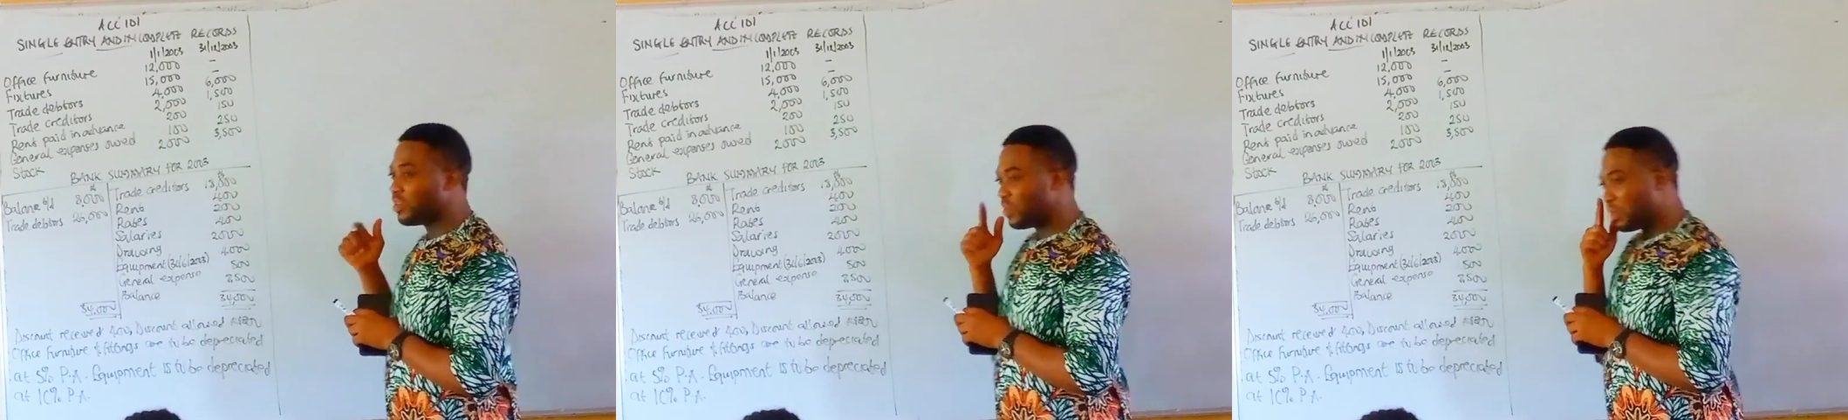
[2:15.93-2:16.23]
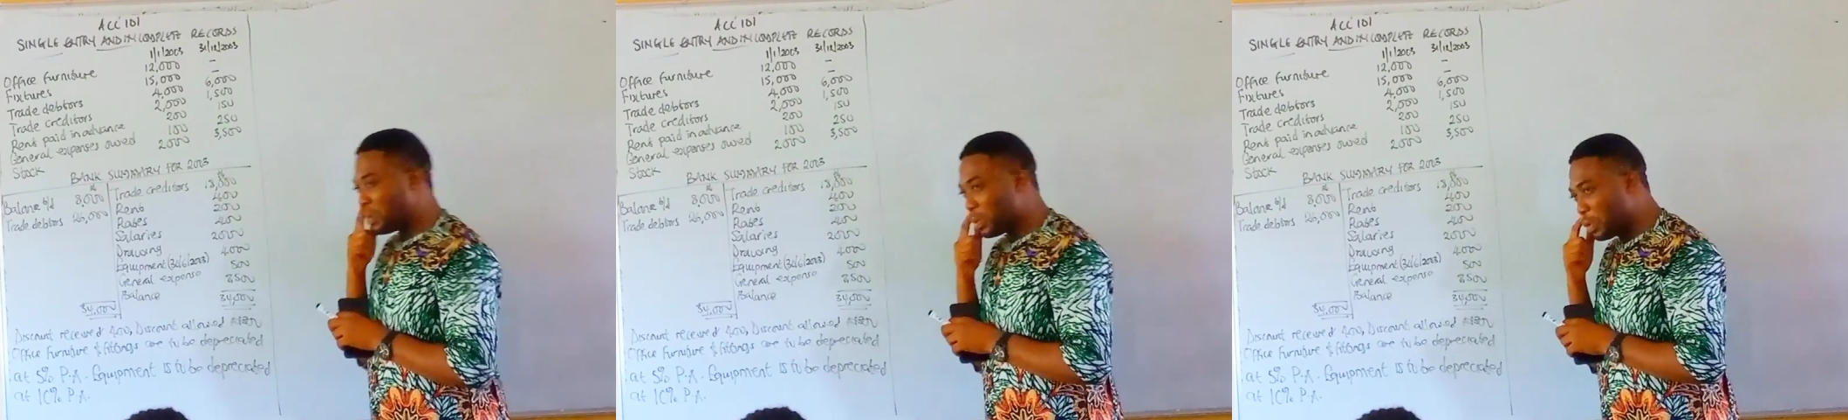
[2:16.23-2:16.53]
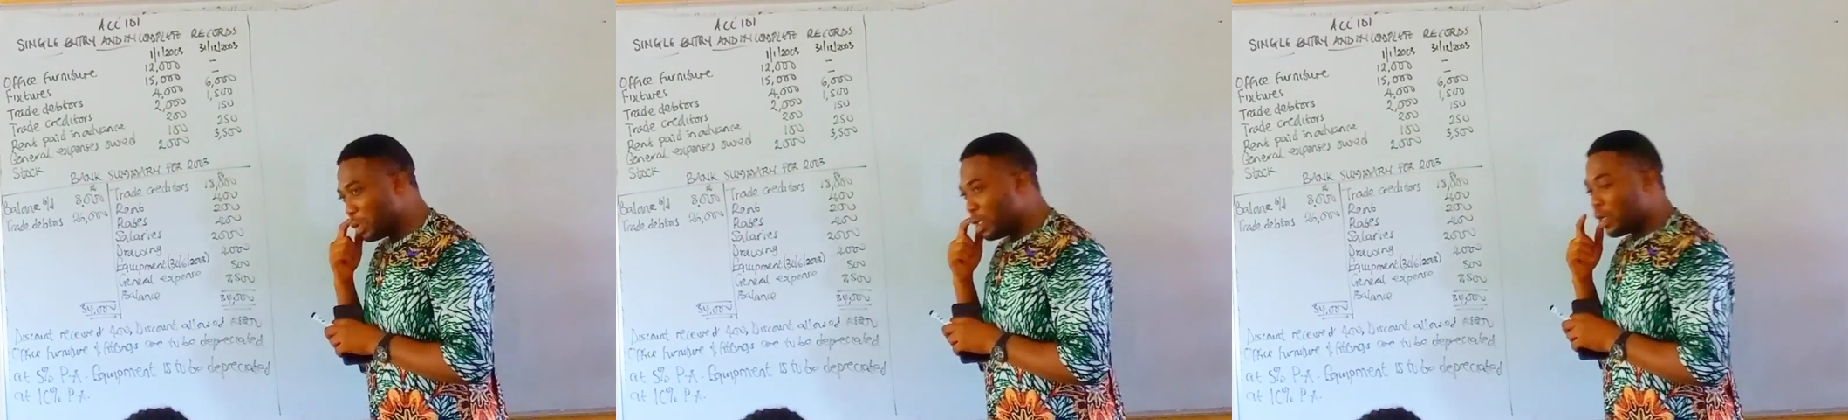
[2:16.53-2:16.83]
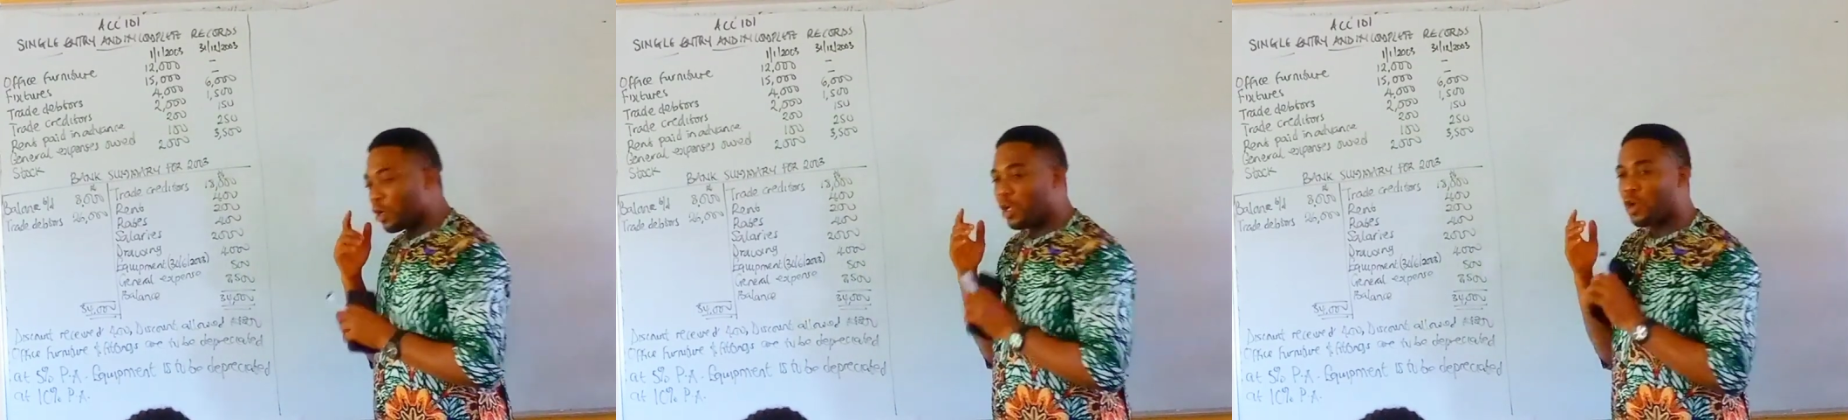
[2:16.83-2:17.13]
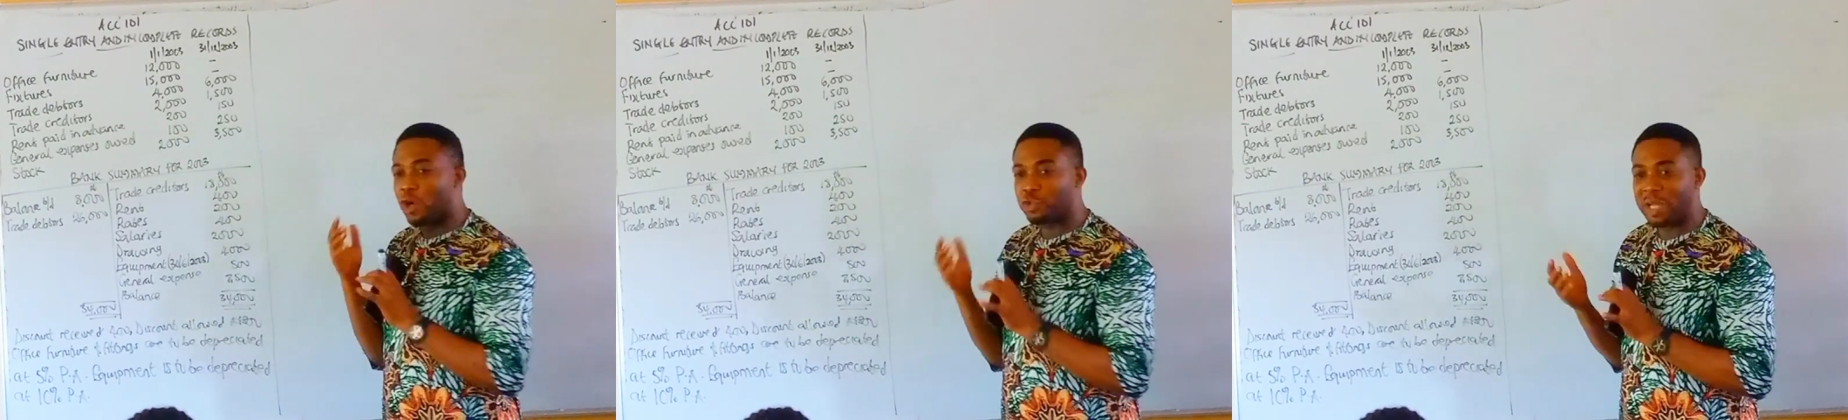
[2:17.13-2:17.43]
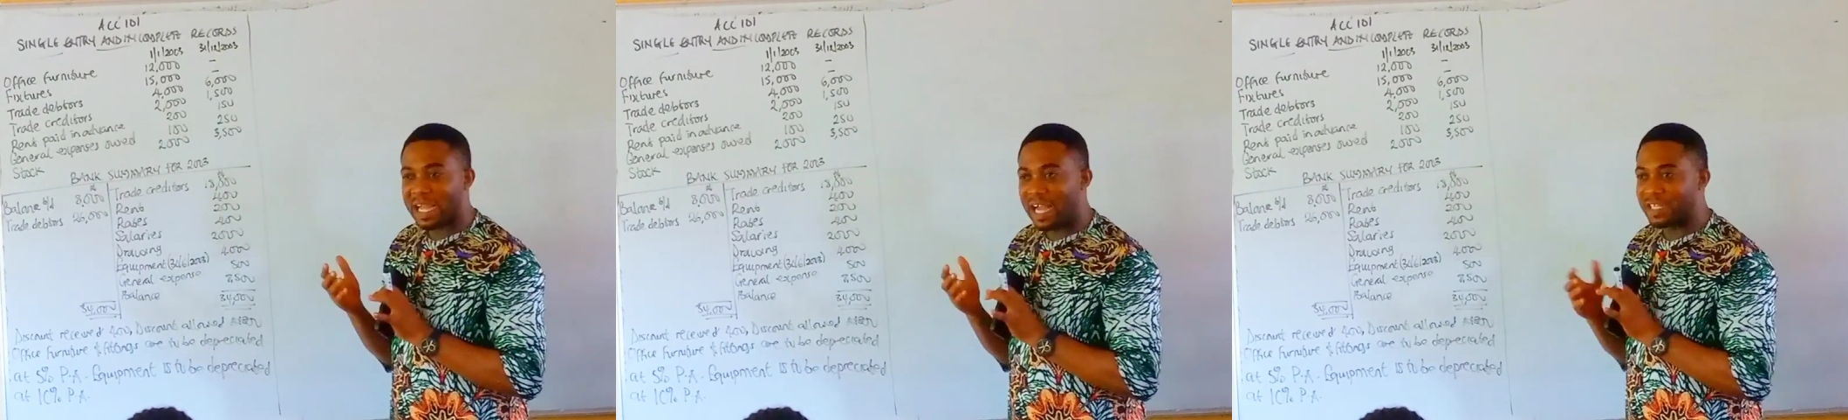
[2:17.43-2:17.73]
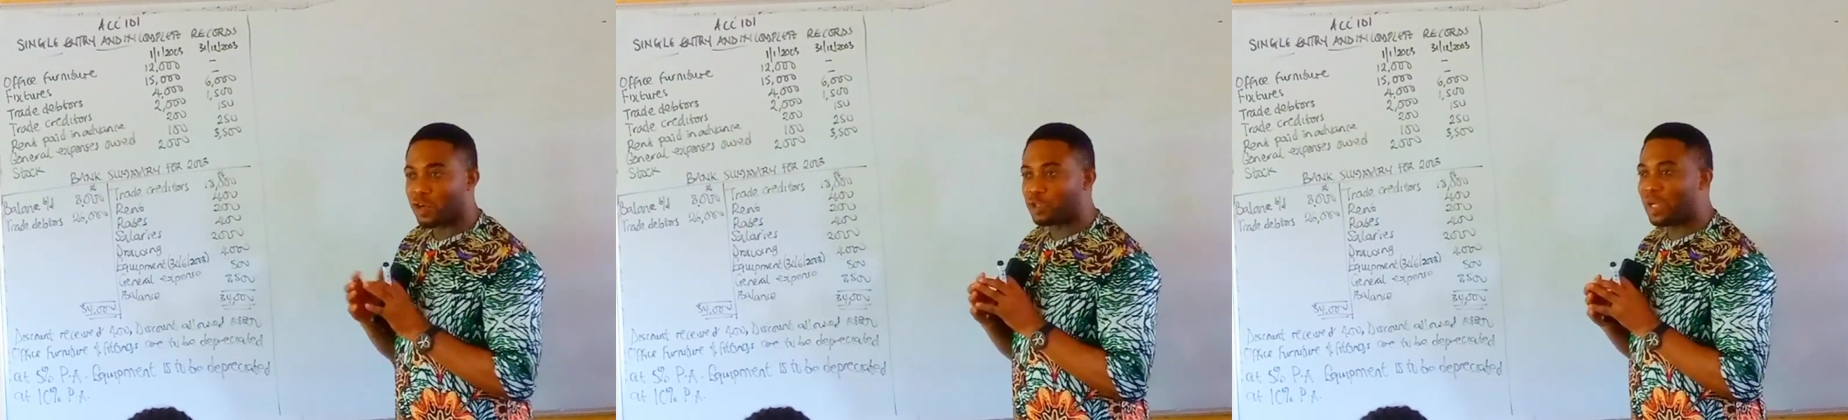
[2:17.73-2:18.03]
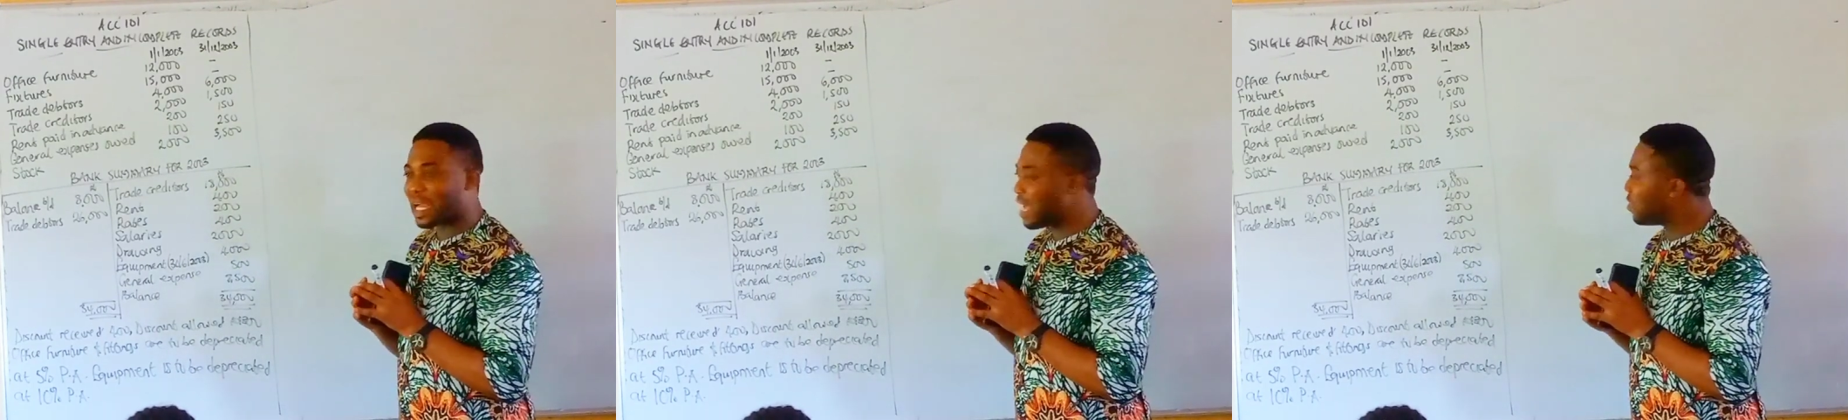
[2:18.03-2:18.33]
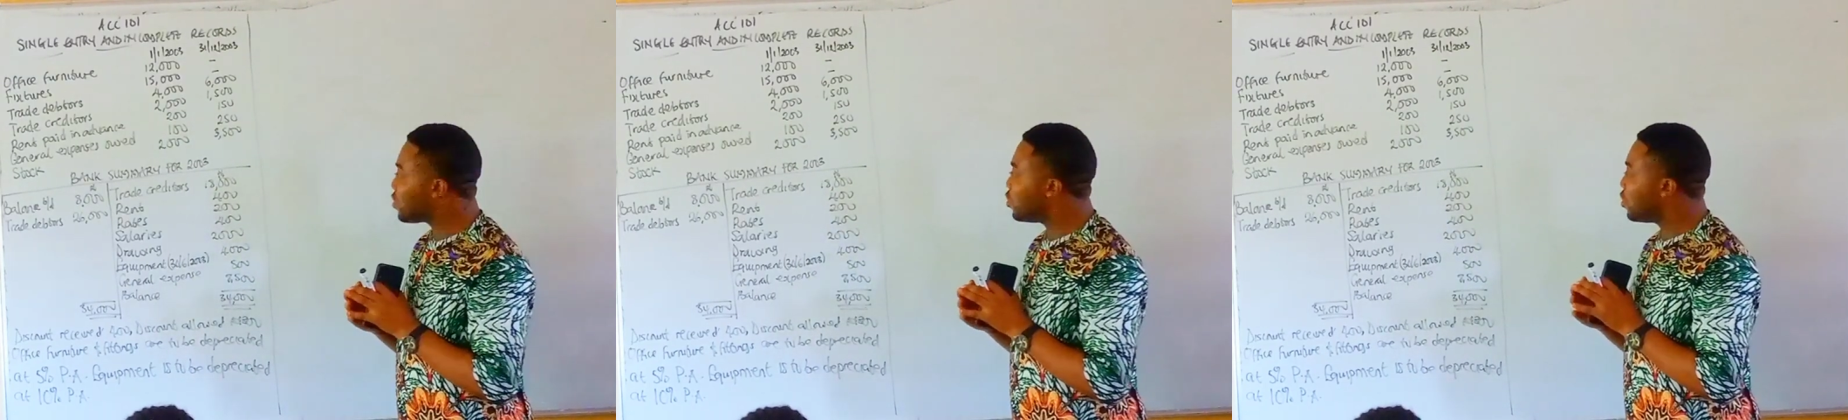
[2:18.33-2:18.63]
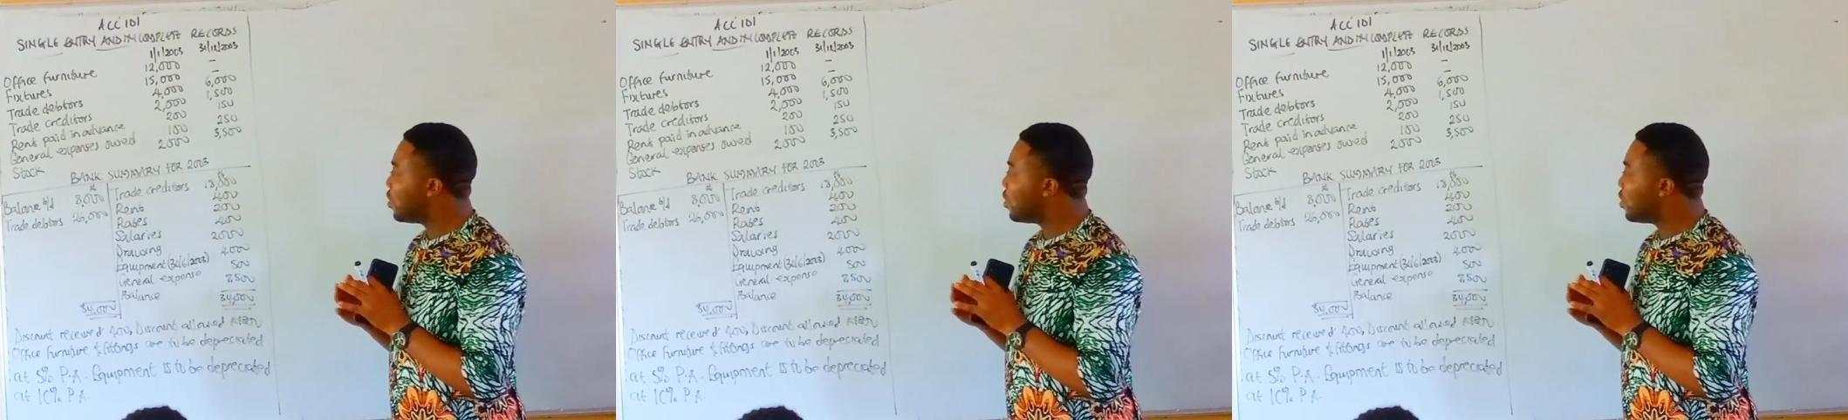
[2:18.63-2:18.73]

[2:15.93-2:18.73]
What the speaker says: The control account. The control account,